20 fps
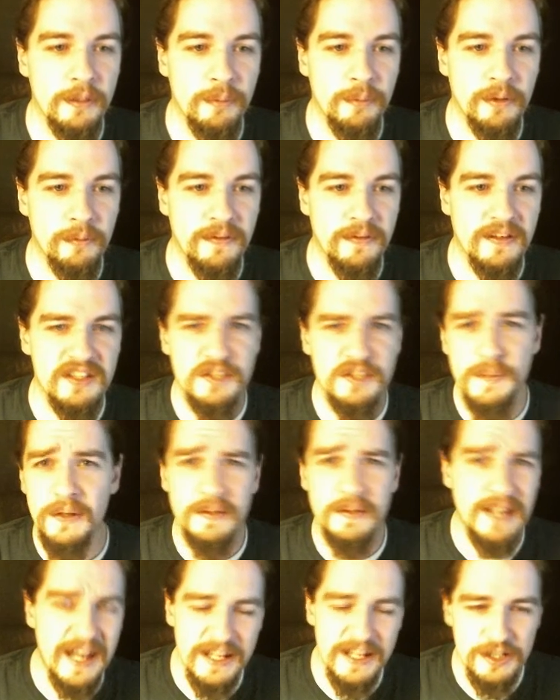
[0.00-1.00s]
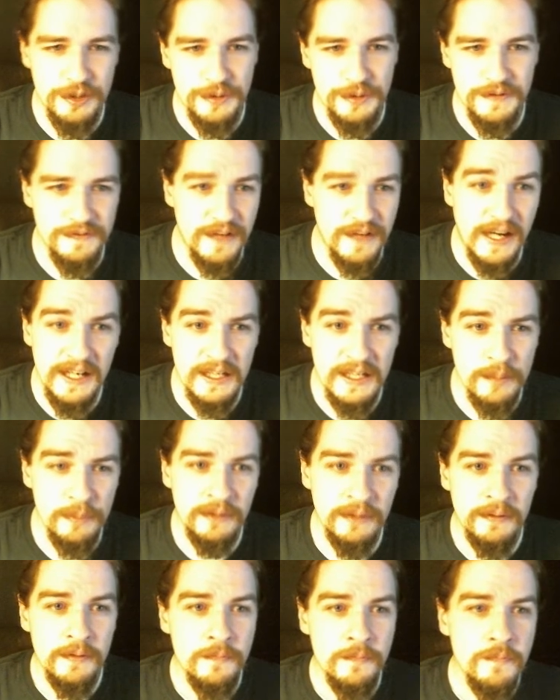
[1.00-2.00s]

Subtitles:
but with a spellcastery vibe.